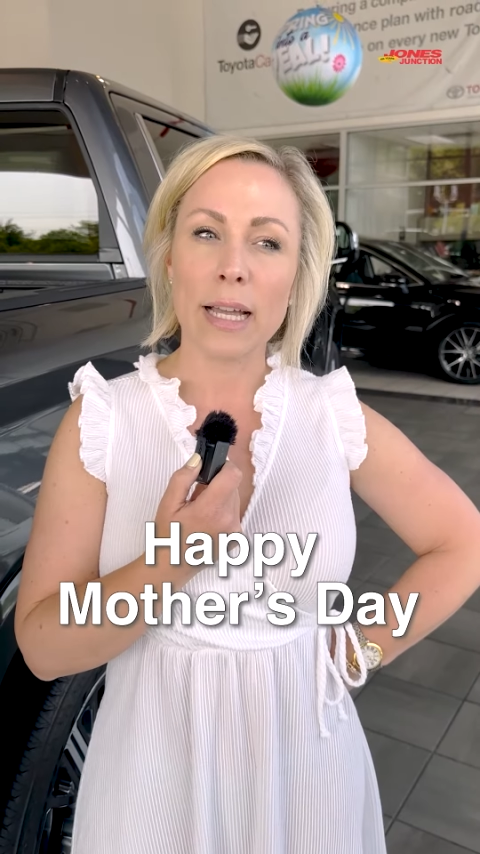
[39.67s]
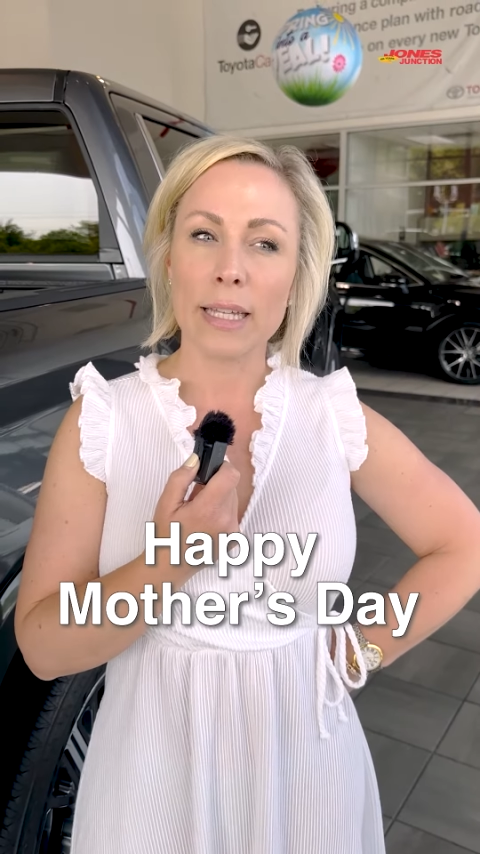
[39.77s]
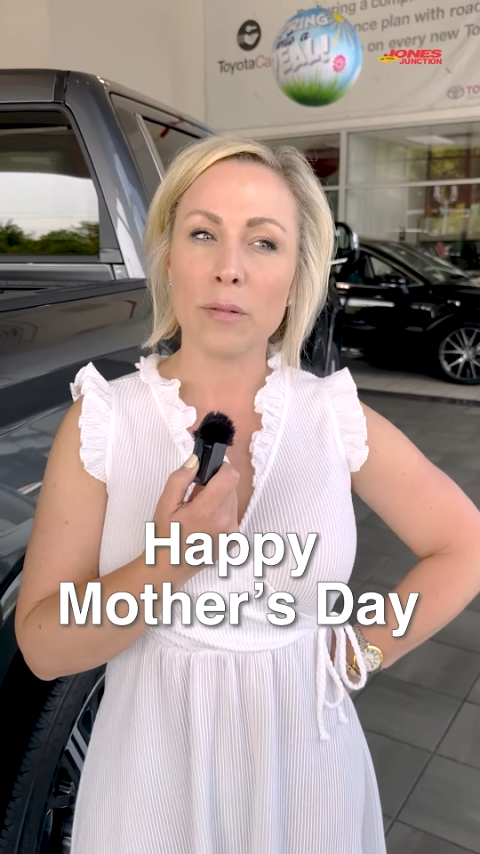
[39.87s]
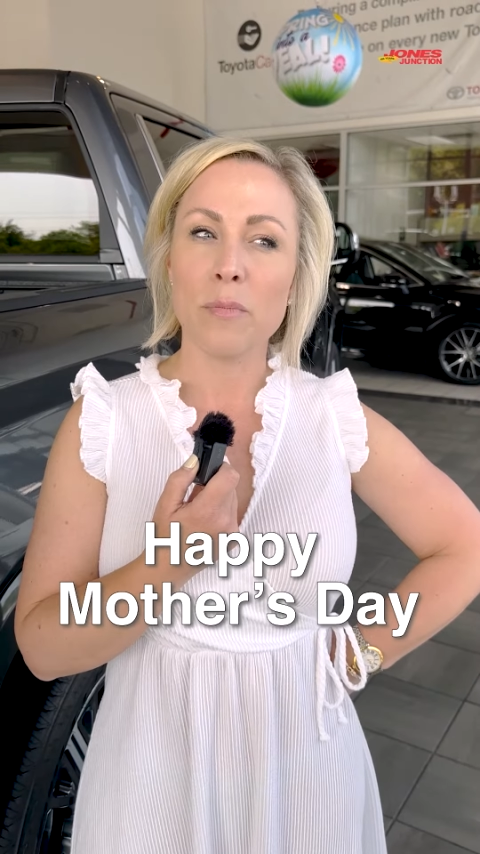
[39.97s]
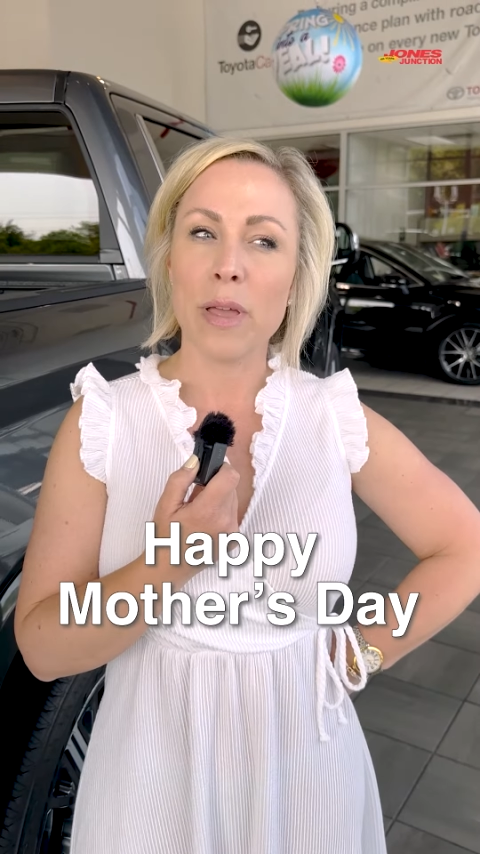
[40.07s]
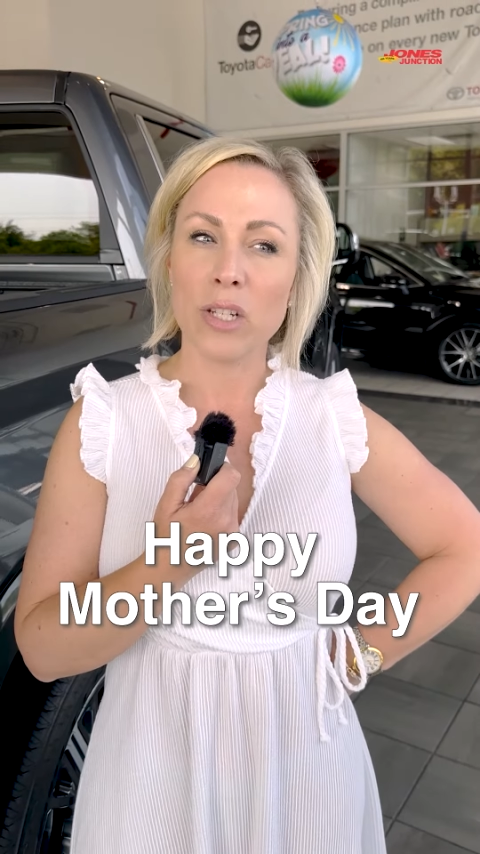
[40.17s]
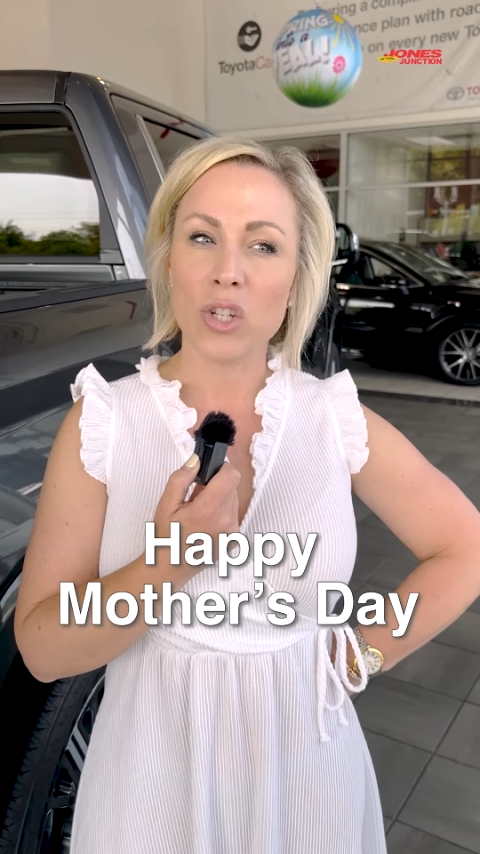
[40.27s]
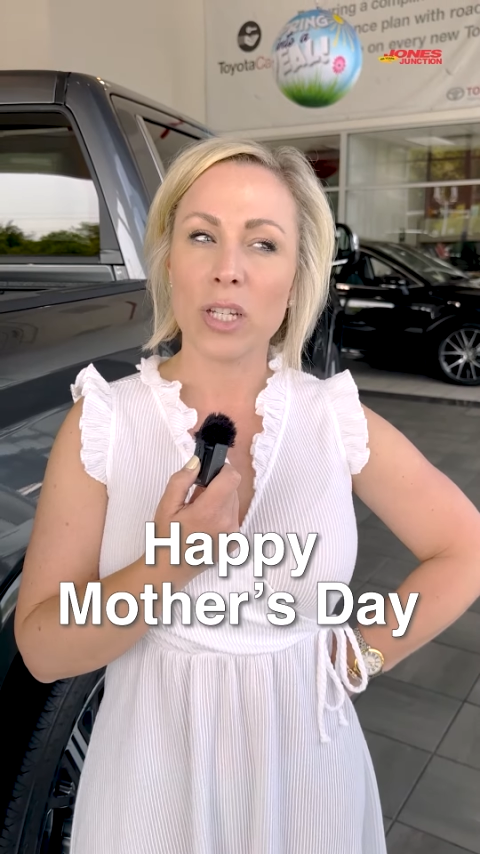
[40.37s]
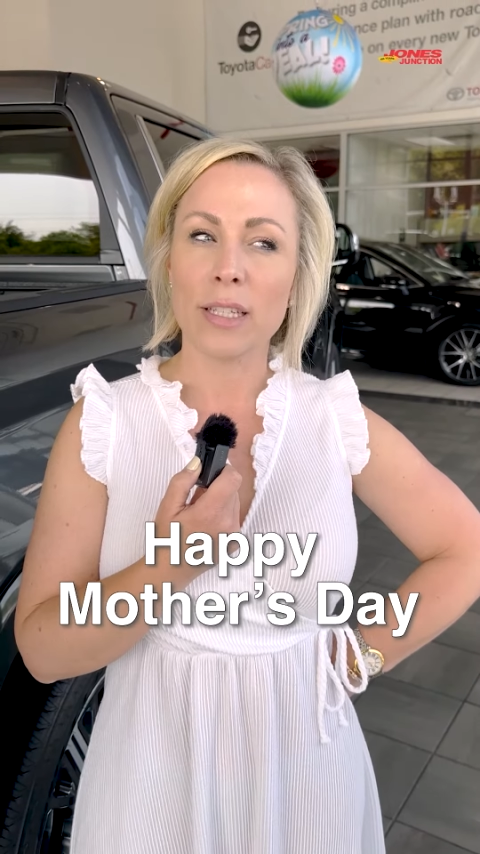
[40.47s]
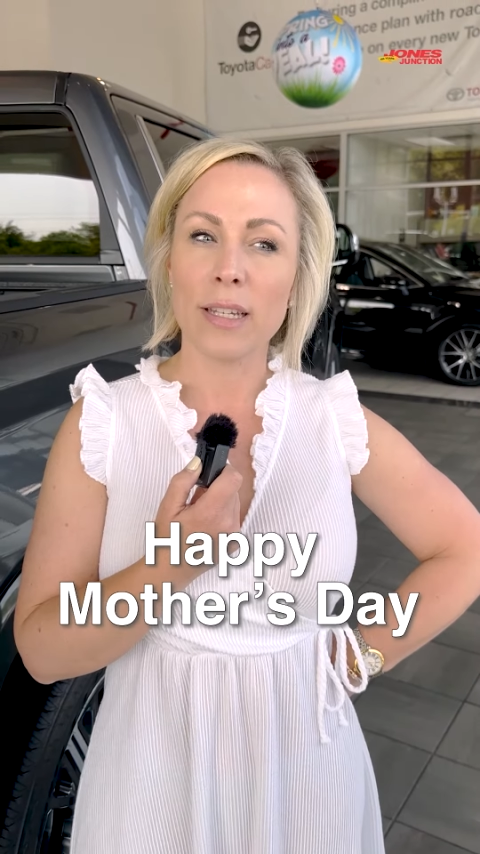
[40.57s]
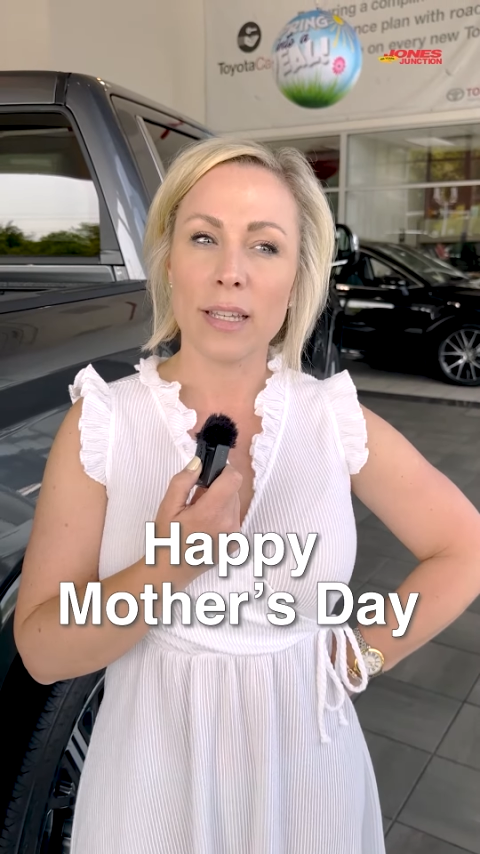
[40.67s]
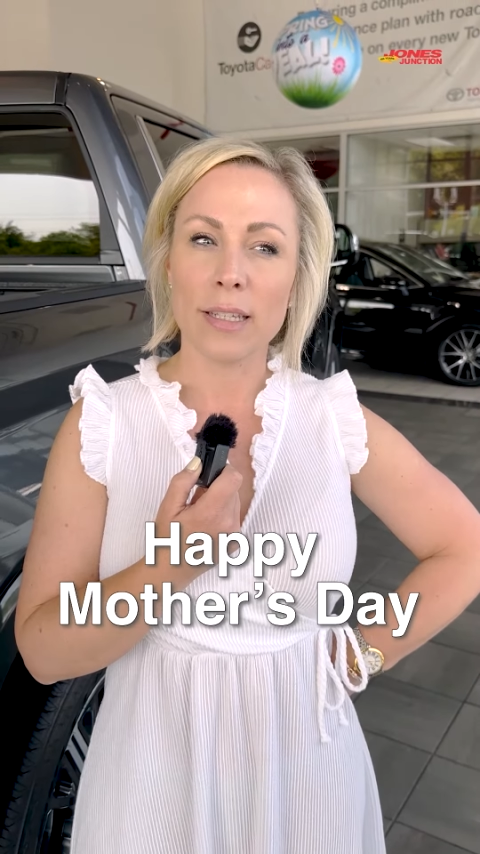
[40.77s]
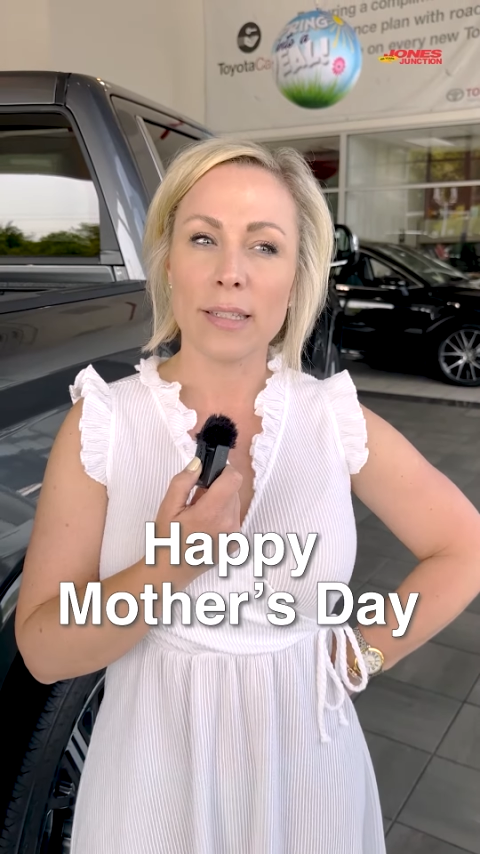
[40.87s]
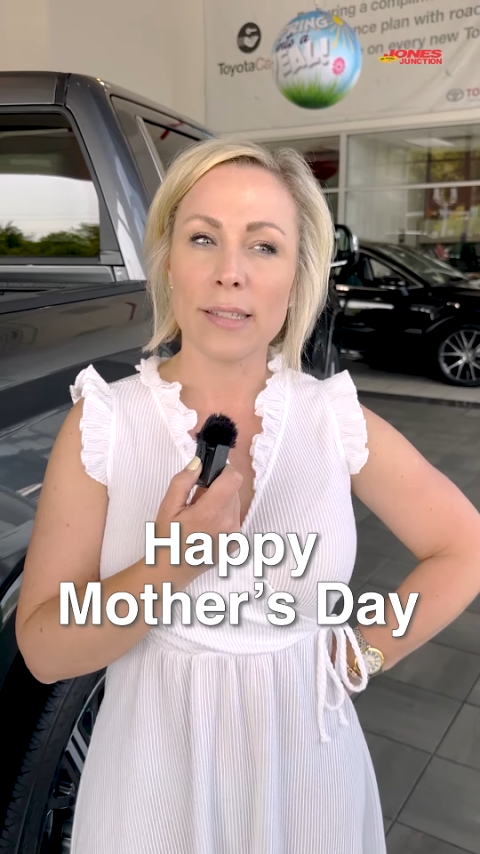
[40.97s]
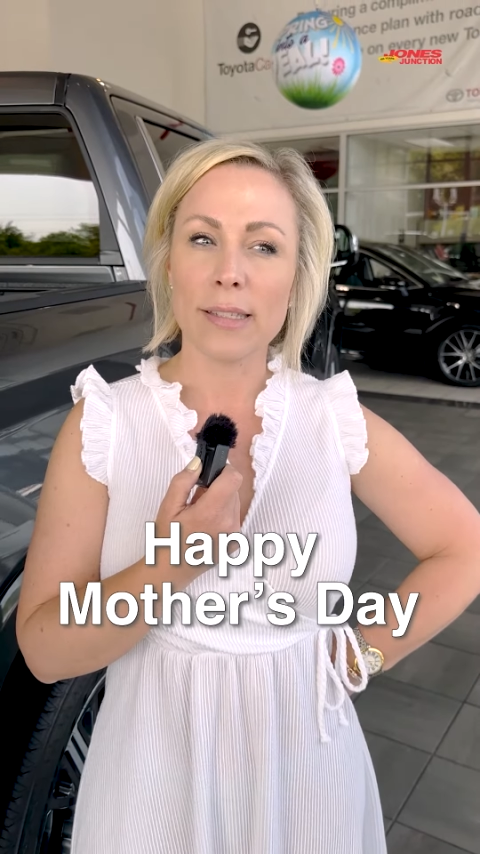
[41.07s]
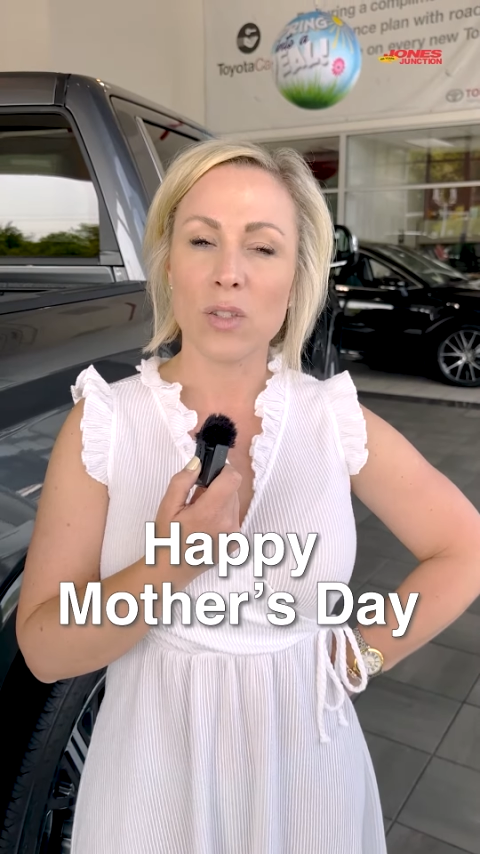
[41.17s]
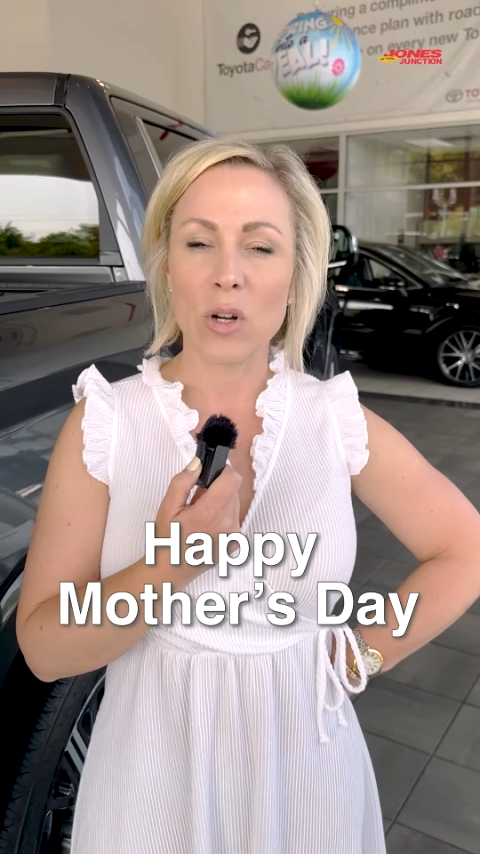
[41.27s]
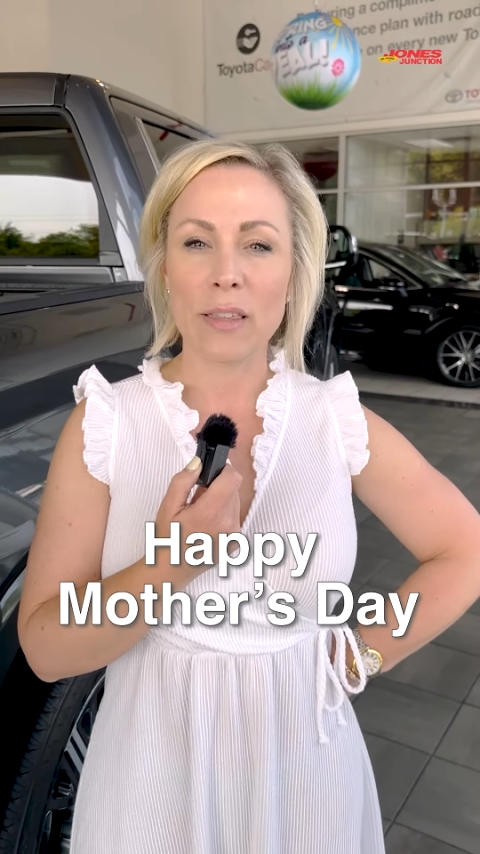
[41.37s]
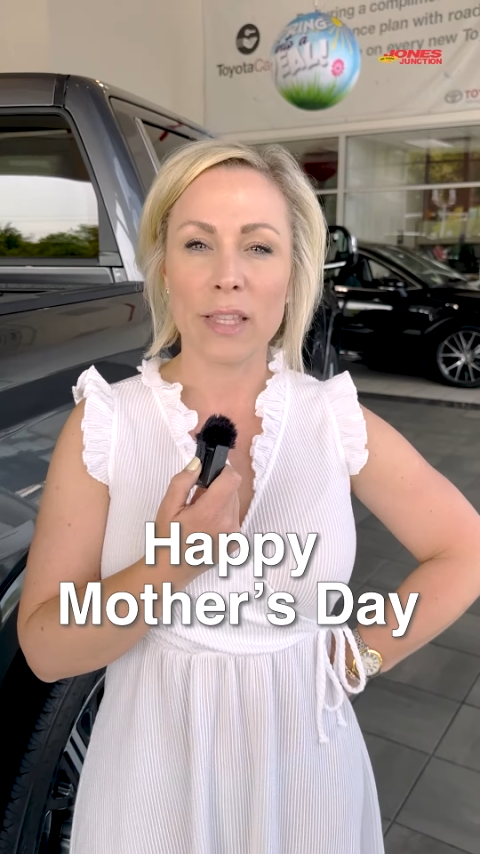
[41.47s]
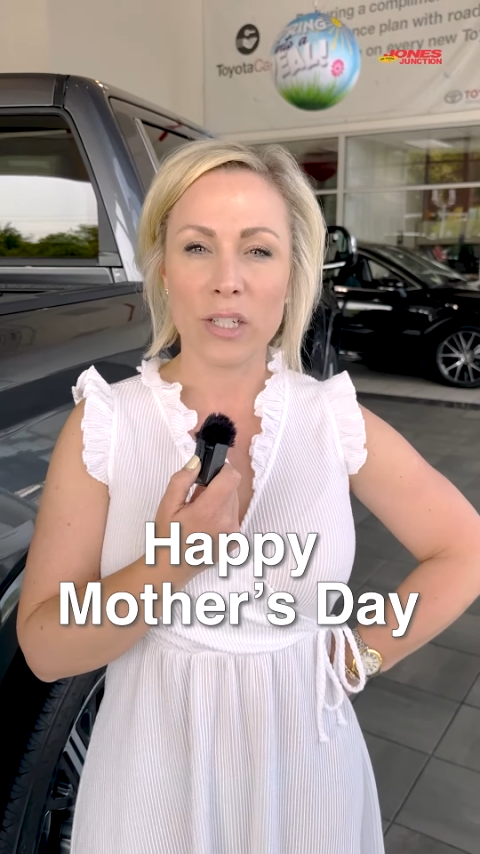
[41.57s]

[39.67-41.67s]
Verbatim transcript: I mention is strength and